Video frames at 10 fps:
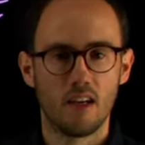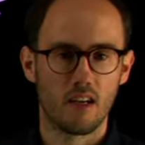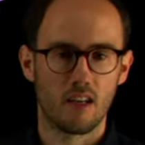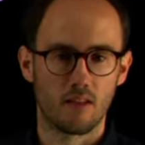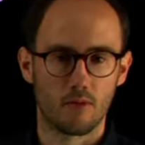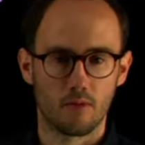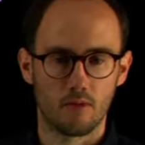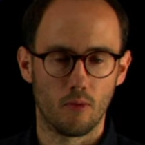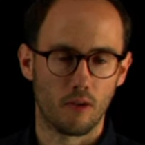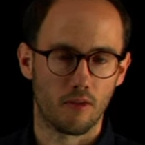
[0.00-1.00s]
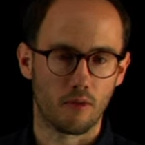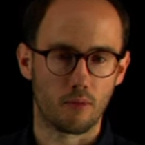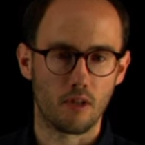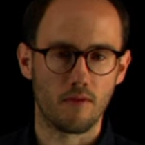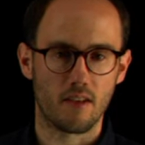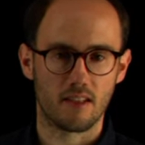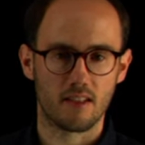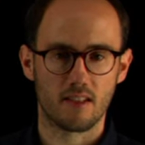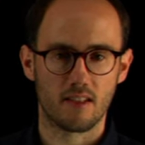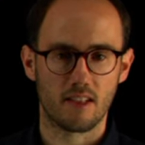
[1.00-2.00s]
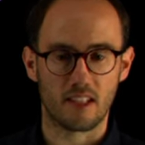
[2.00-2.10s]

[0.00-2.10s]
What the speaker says: in one of the previous